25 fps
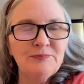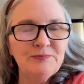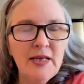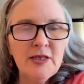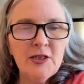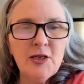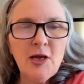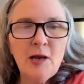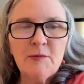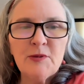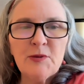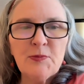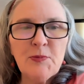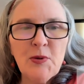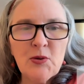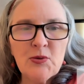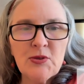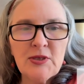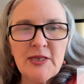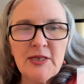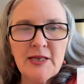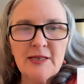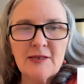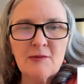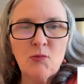Tom's post
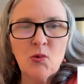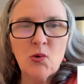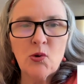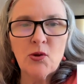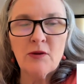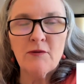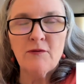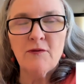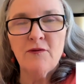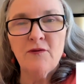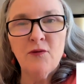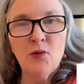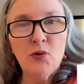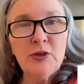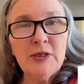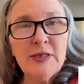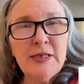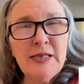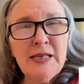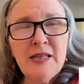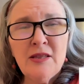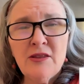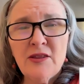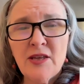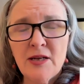has more than
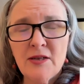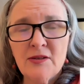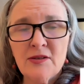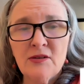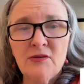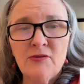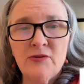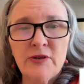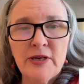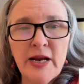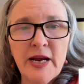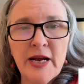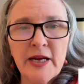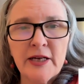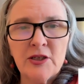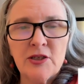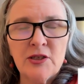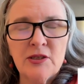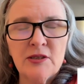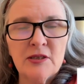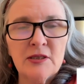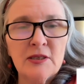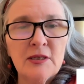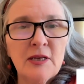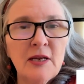14,000
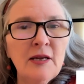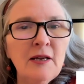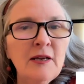reactions,